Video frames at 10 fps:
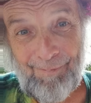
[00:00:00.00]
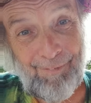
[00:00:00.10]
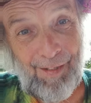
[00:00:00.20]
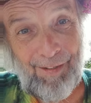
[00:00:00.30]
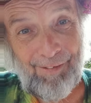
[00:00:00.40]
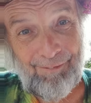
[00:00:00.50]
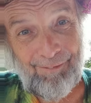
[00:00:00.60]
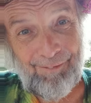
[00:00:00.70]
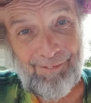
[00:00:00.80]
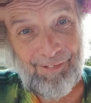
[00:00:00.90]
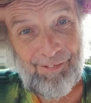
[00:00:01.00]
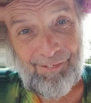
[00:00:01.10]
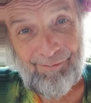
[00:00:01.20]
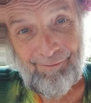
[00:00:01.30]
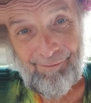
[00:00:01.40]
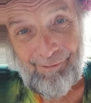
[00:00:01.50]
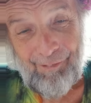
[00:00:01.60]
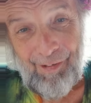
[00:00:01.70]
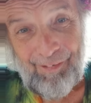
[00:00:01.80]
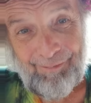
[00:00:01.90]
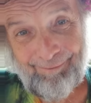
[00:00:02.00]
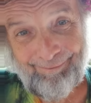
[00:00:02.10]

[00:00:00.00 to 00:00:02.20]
They just shrug,